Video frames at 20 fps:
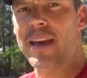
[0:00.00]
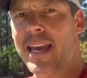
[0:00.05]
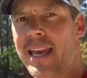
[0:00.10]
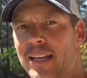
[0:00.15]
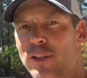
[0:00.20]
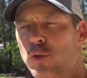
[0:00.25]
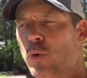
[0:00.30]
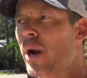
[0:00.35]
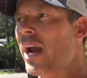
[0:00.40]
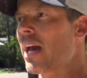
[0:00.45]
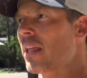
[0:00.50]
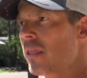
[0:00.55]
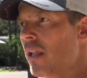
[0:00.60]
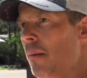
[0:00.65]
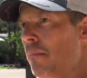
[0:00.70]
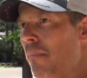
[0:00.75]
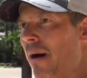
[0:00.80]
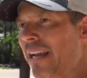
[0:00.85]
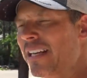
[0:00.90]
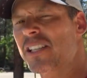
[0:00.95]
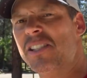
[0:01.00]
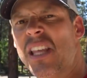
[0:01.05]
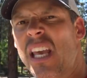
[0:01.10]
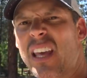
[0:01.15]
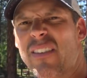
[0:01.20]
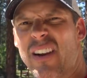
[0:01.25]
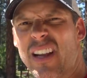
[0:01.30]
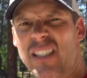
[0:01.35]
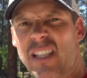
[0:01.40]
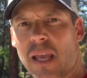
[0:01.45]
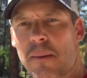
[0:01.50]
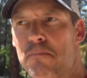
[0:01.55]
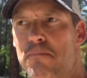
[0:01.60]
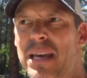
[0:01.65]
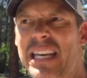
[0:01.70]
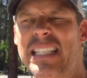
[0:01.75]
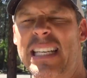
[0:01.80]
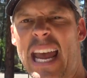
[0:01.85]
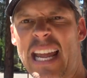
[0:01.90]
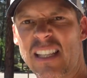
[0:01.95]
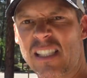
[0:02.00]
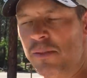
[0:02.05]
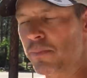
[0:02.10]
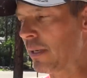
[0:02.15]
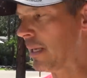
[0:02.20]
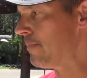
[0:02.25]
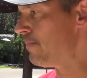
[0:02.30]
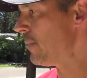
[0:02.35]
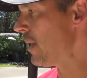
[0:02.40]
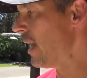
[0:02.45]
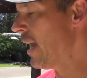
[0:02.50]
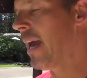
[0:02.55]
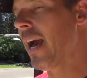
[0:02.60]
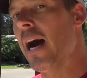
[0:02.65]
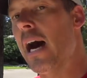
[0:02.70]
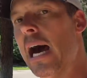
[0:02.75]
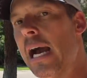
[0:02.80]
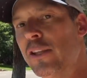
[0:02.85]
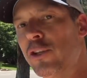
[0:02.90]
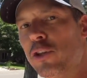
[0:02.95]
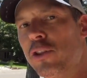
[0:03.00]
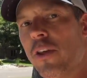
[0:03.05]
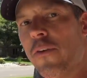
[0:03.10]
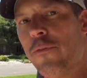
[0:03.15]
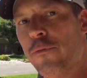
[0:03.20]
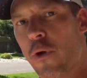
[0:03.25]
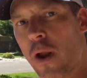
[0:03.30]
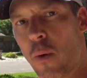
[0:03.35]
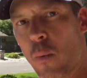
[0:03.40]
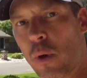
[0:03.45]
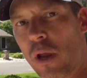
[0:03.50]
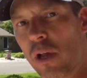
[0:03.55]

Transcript: a triathlon bike. Just think of it as a big 10-speed. I took the front